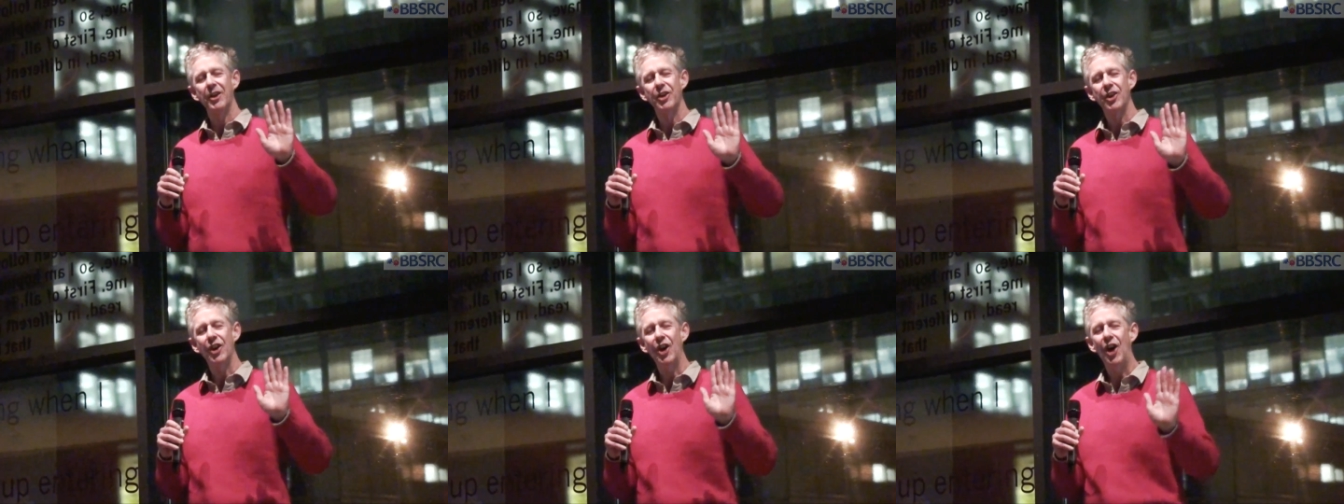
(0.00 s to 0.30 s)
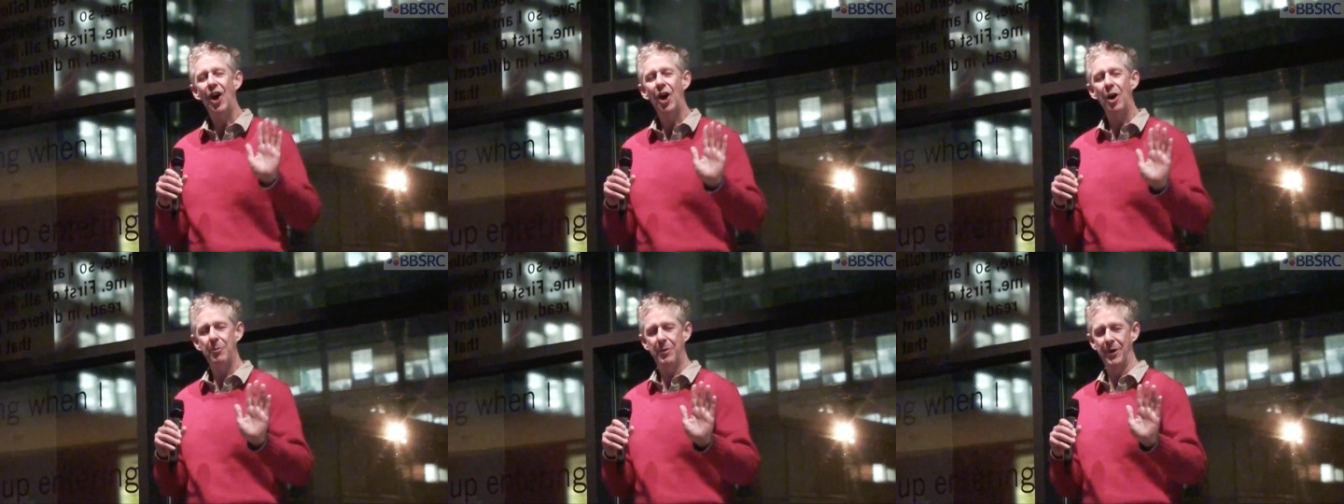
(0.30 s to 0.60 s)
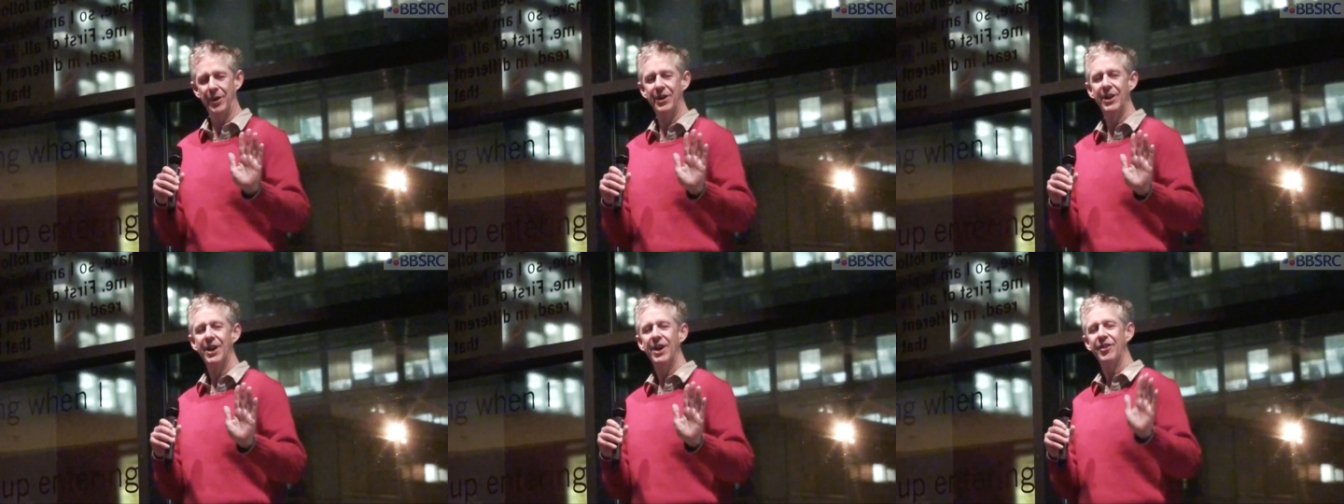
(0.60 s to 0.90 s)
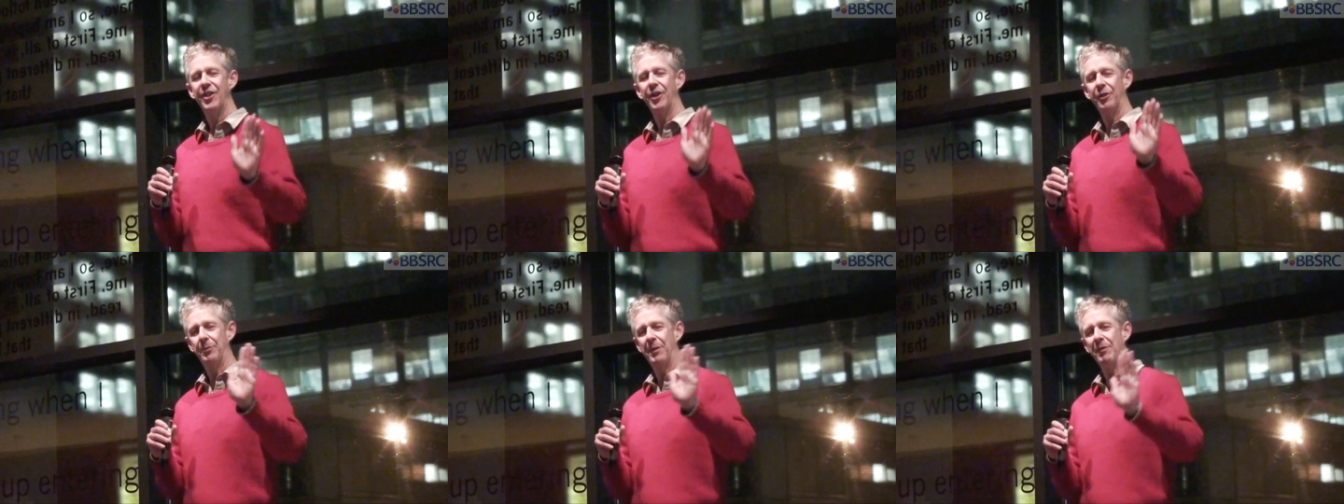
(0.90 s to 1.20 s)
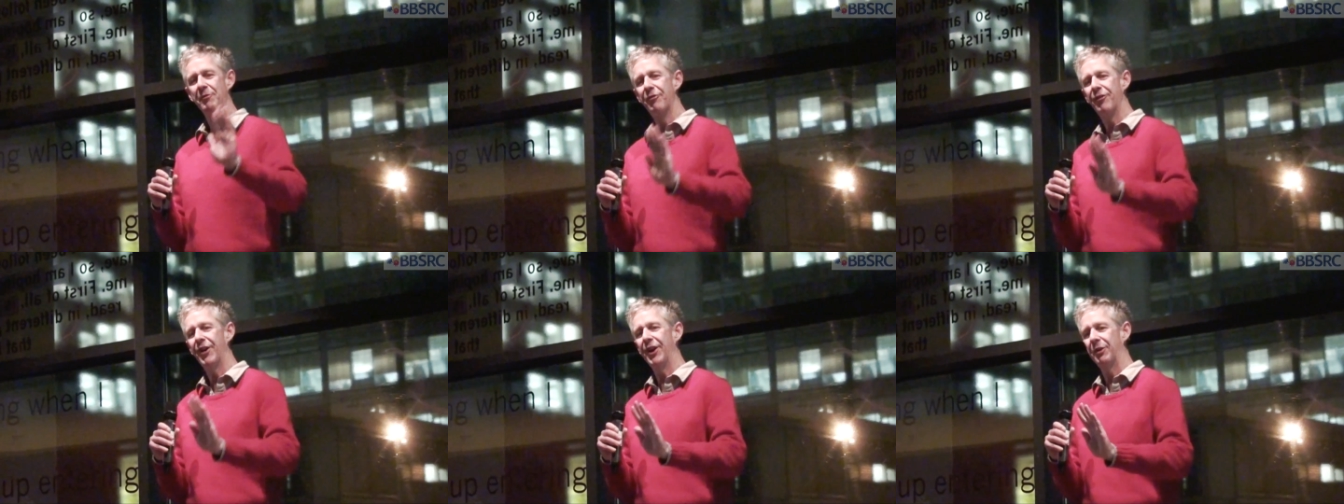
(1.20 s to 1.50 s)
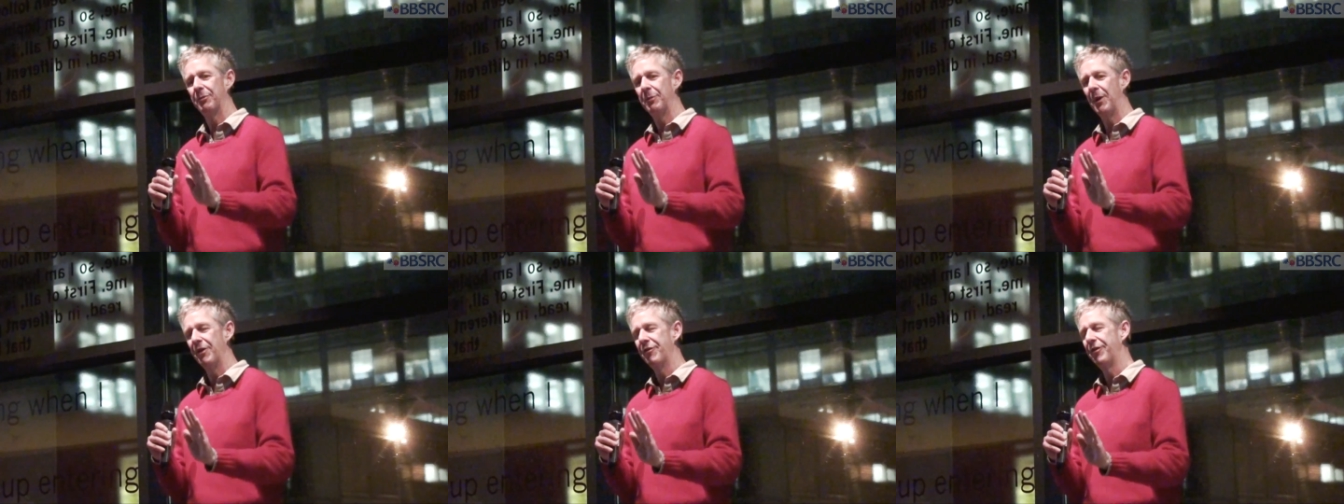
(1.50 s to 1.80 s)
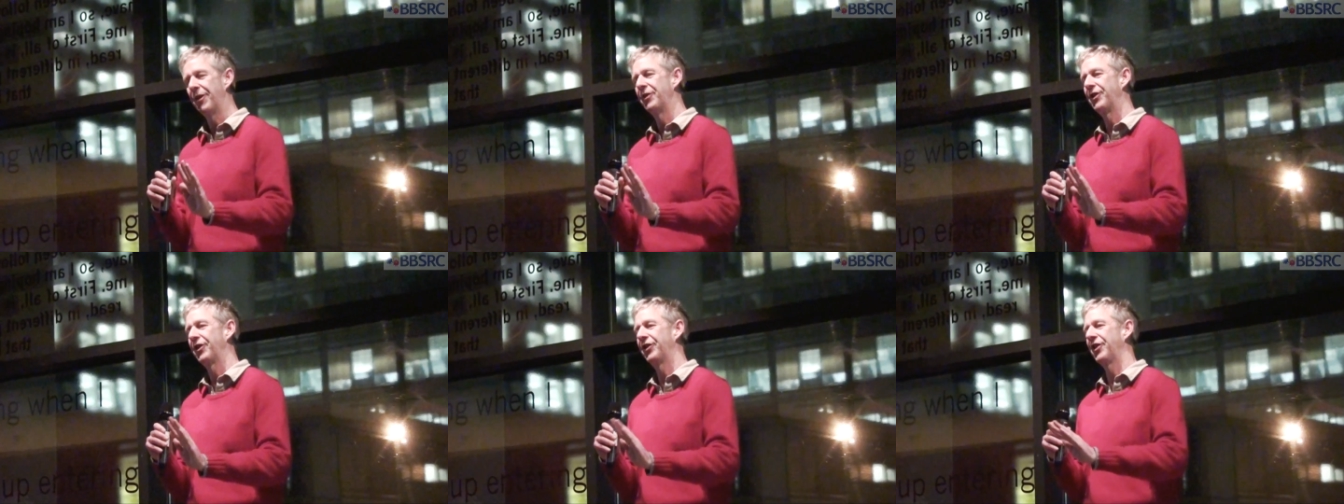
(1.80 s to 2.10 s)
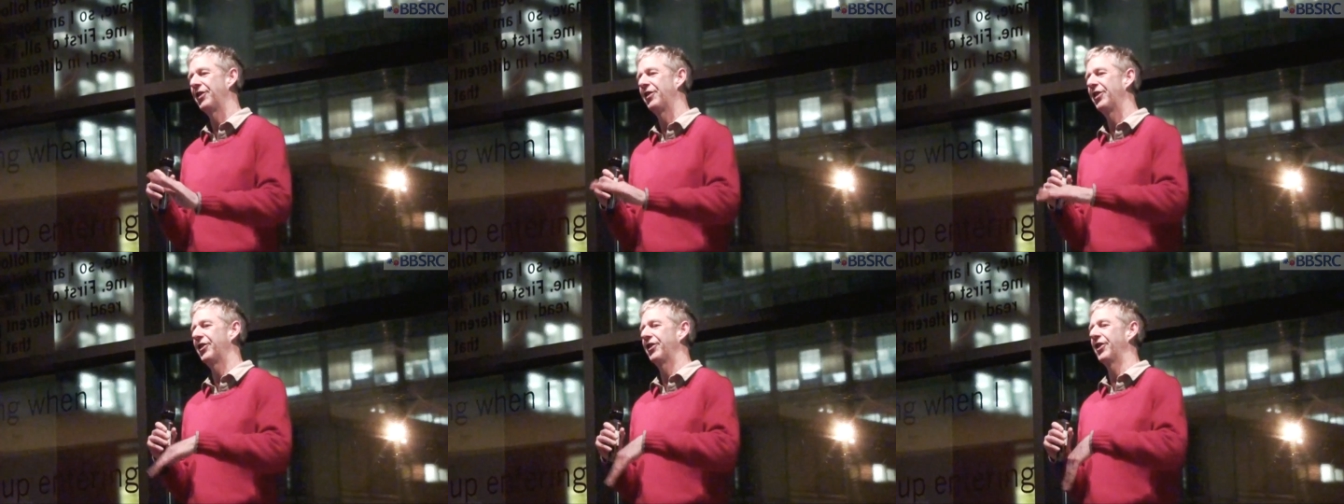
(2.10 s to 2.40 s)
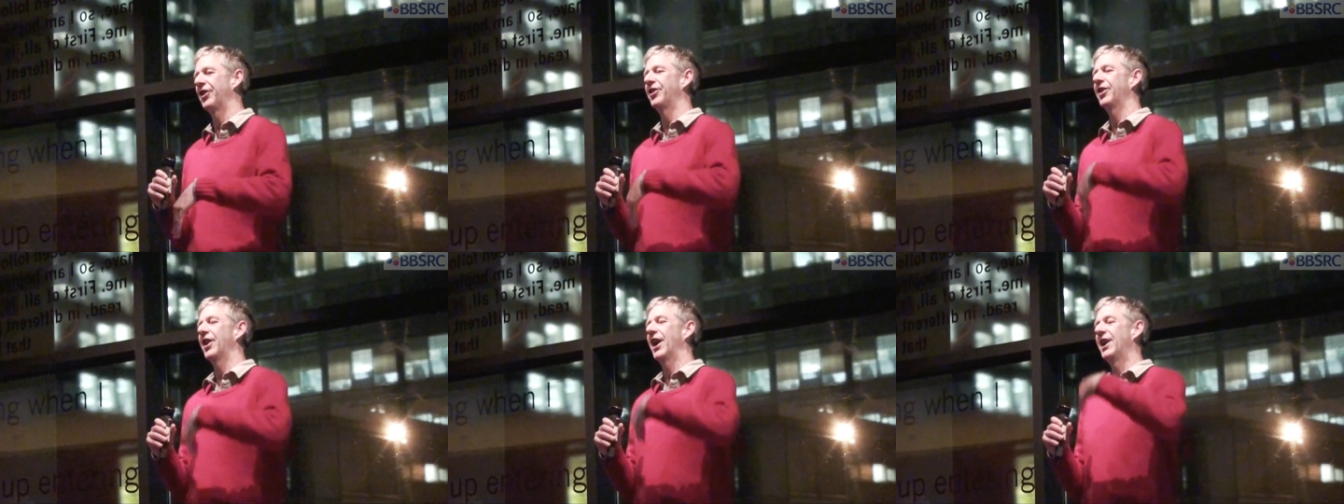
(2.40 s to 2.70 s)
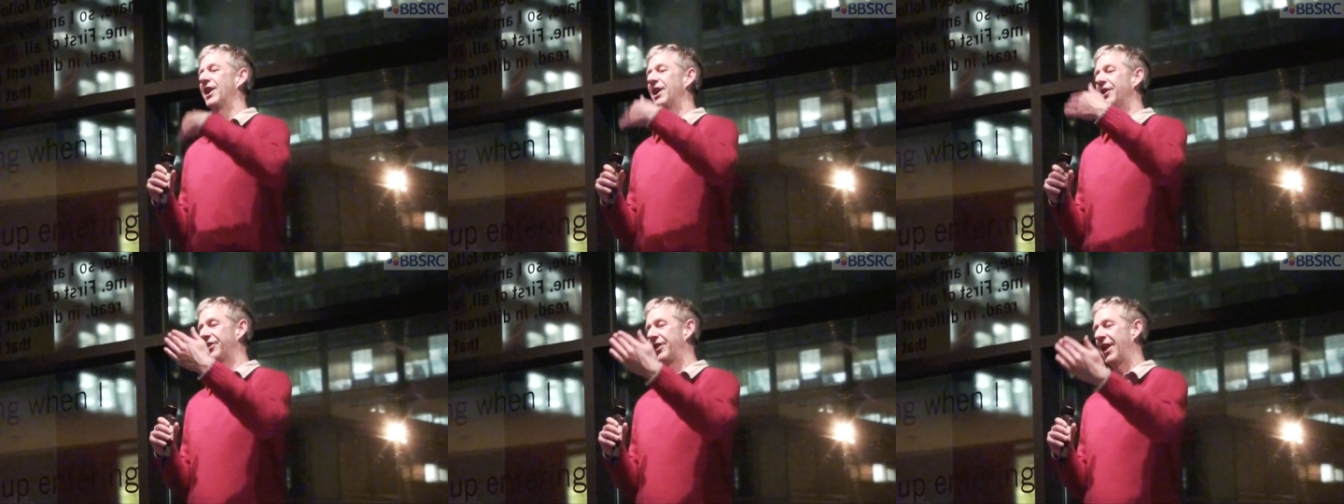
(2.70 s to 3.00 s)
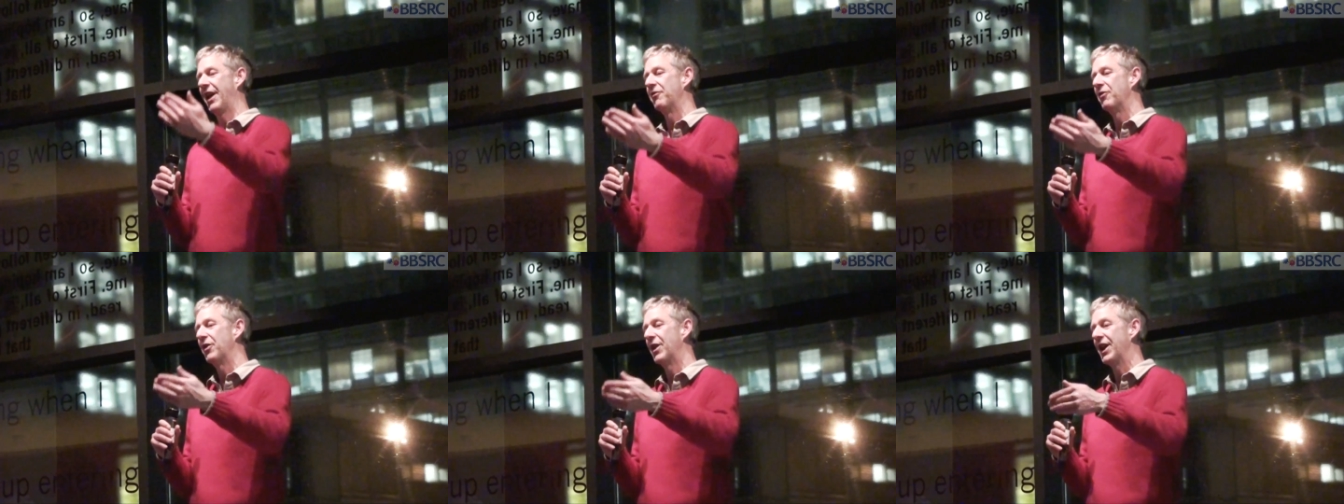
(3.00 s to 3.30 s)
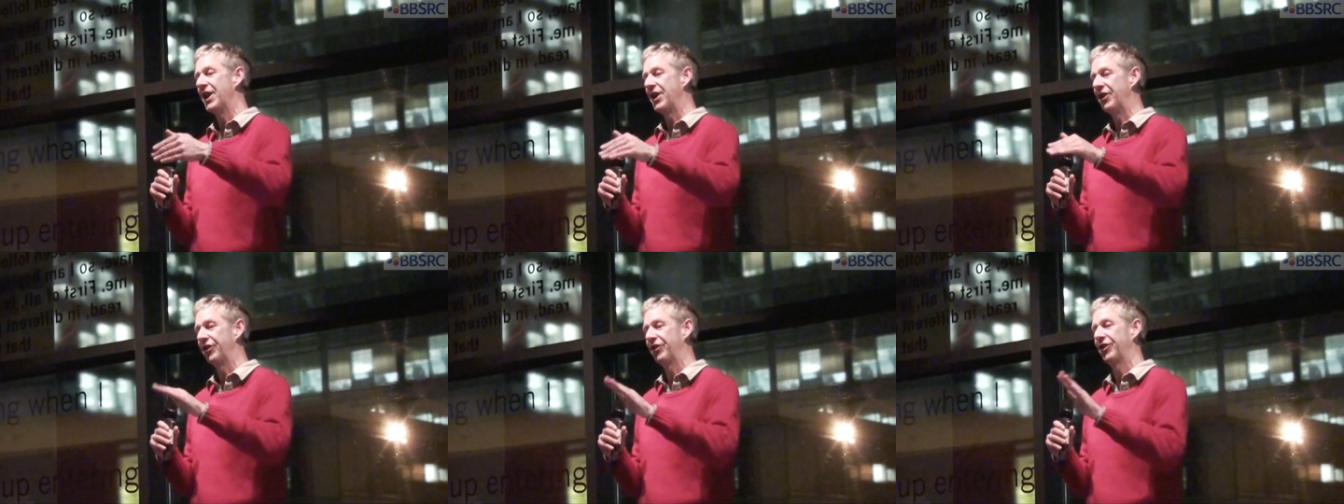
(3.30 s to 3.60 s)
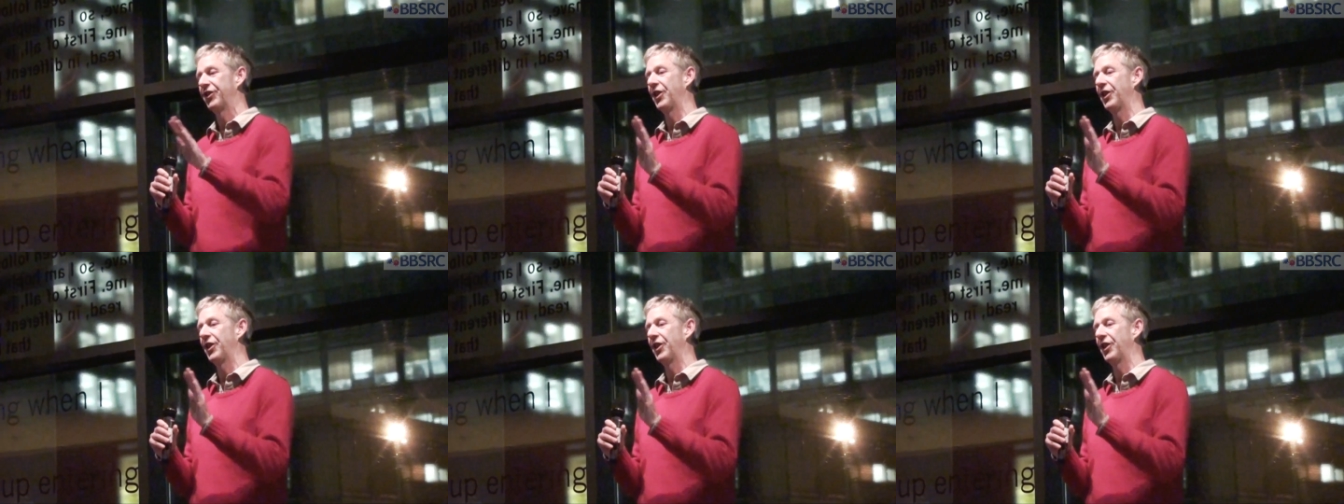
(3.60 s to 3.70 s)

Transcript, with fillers: carbon that's been fixed by photosynthesis and is then released.